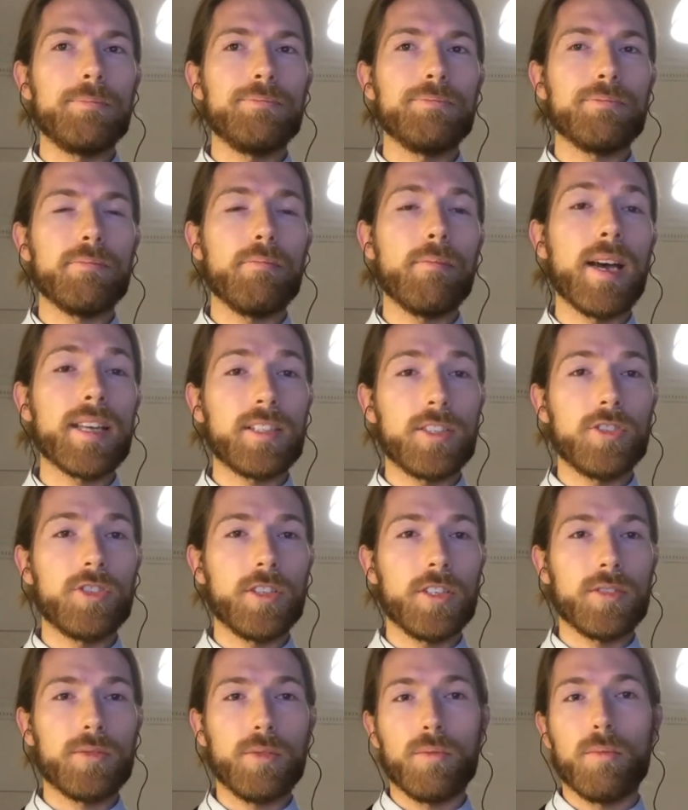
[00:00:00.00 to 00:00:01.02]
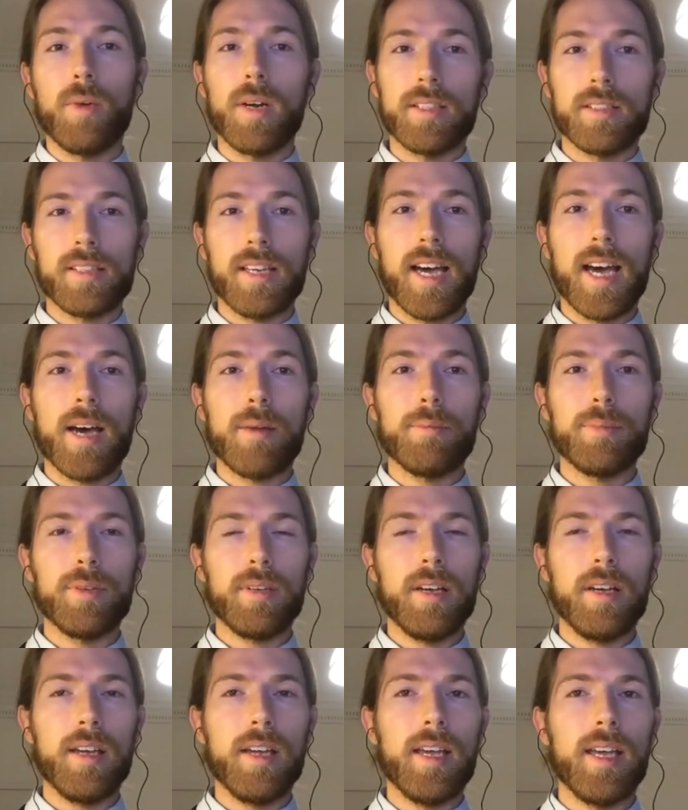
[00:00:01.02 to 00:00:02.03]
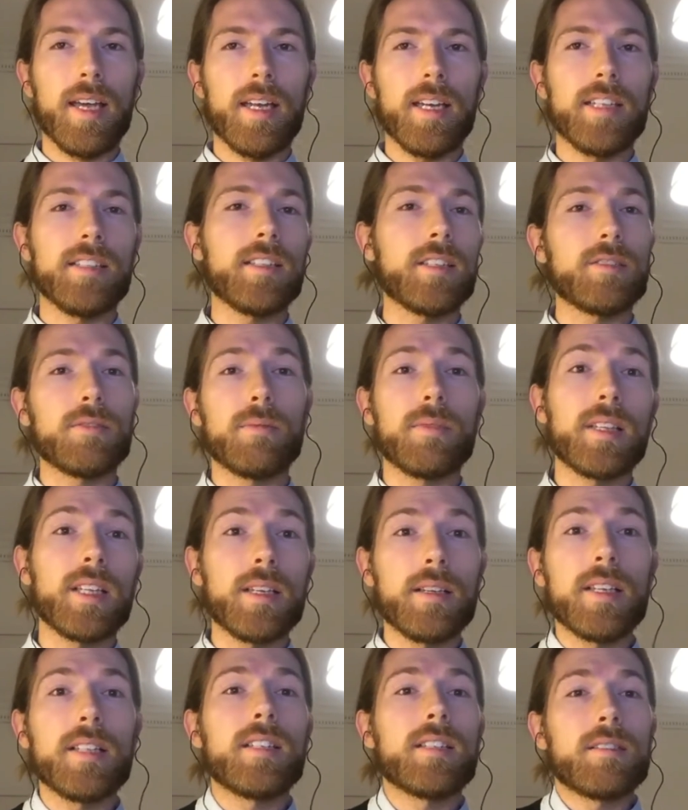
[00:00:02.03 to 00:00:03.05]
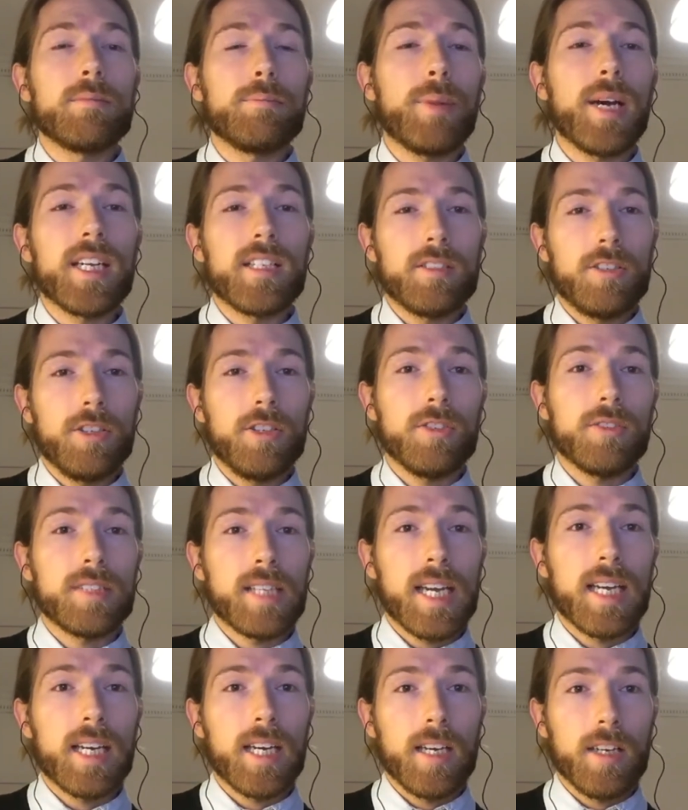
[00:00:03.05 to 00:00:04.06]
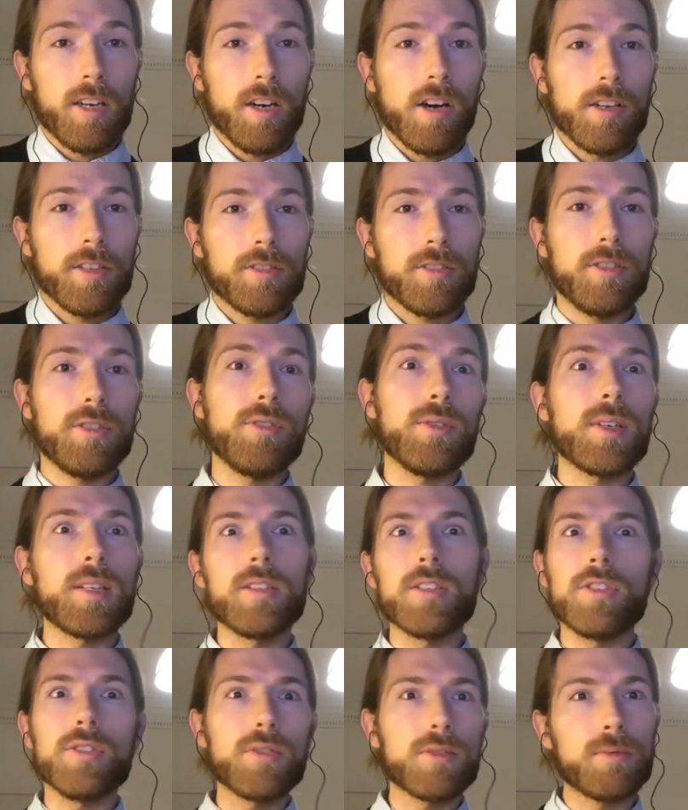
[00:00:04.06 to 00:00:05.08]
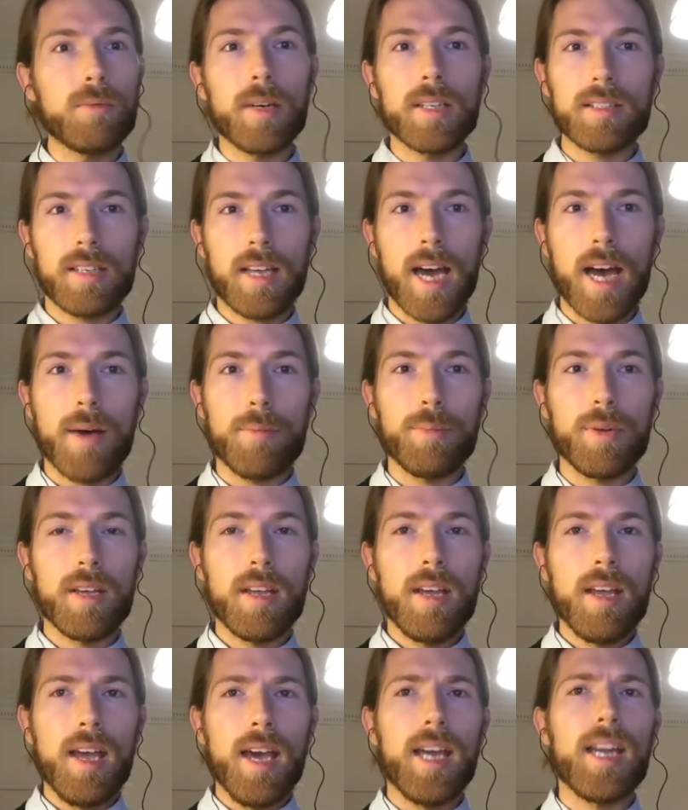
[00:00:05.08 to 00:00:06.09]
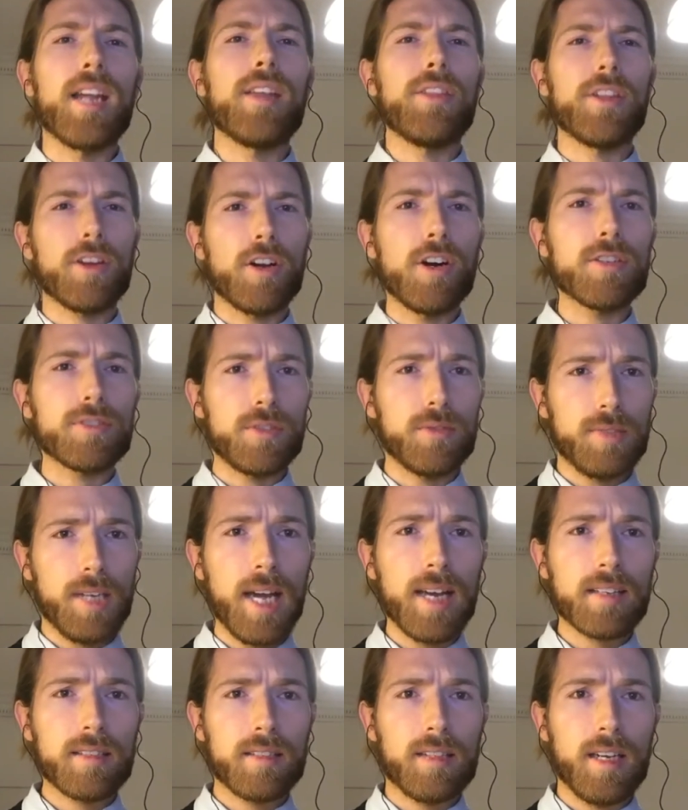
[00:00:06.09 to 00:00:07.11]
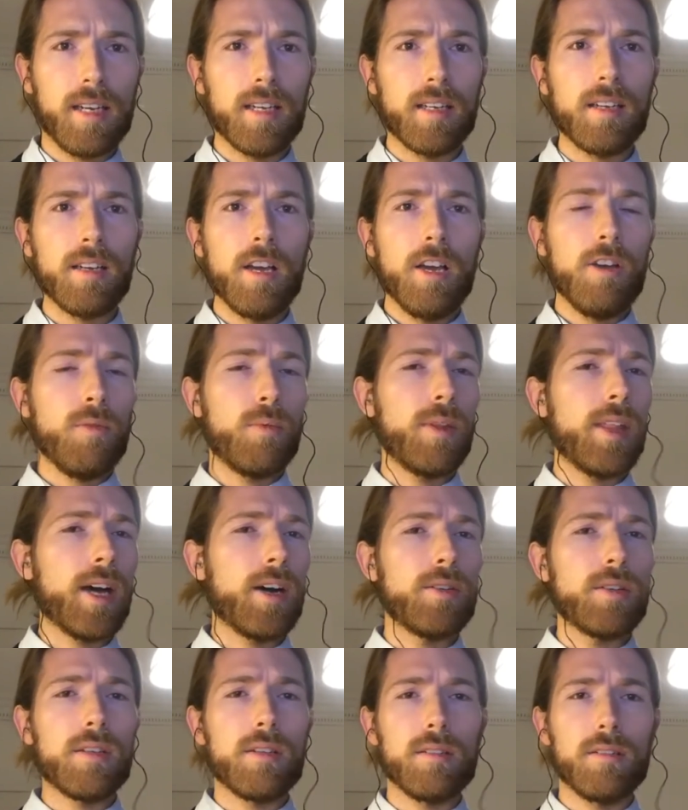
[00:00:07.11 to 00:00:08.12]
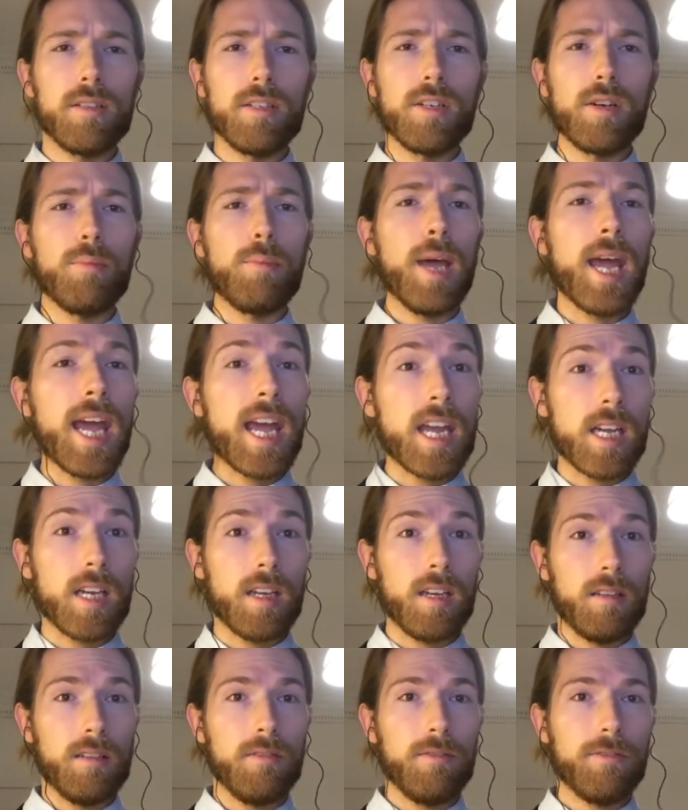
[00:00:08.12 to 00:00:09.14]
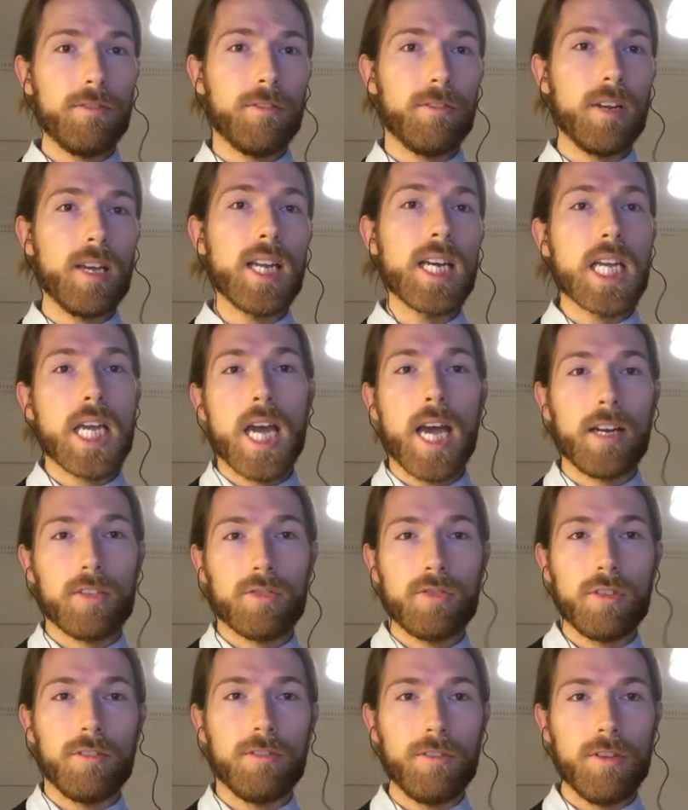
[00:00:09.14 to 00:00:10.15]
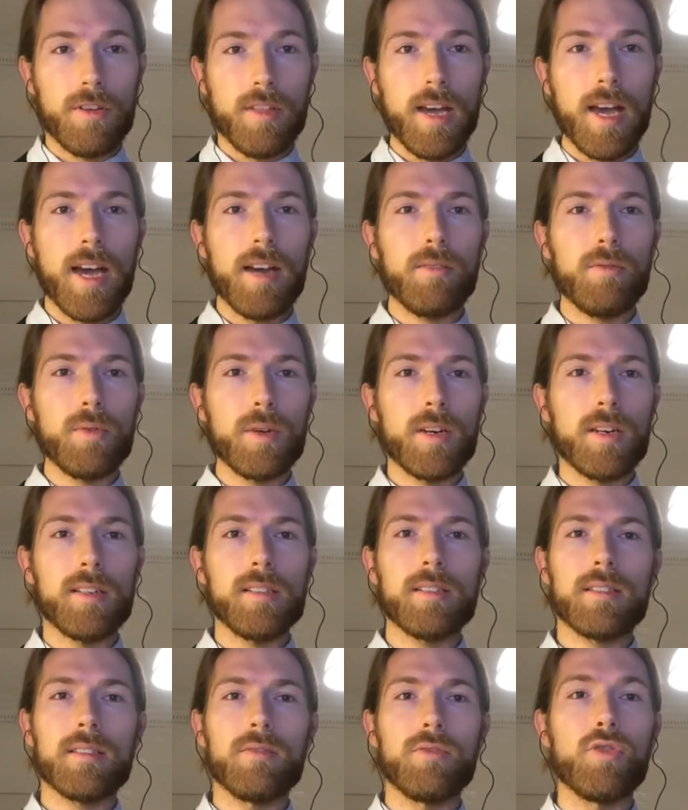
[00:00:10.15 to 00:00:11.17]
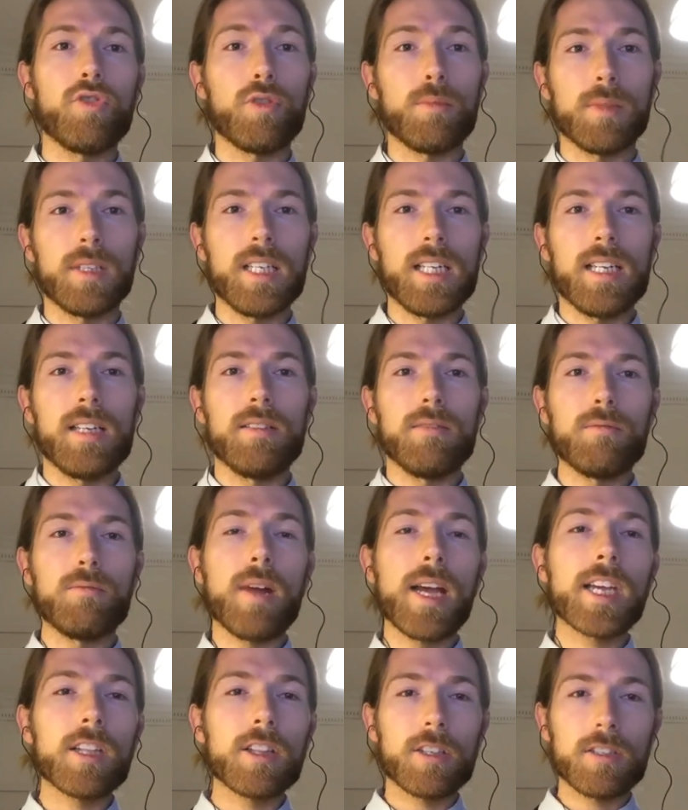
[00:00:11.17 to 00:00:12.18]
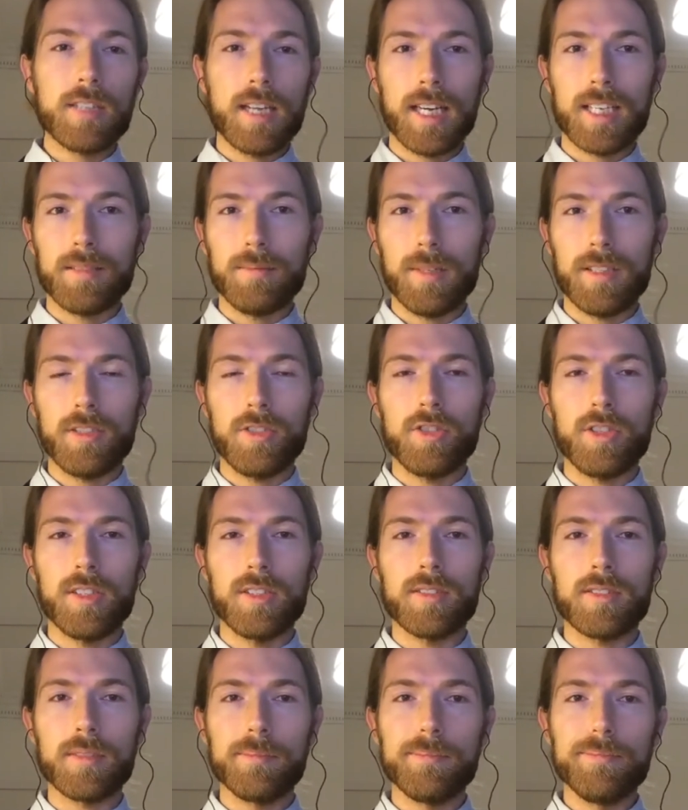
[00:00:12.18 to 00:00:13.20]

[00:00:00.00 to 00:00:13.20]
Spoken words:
messages with WhatsApp, and it doesn't bite into your data at all. So you can use WhatsApp and I think also texting without, paying for any extra for that, whereas normally regular text messages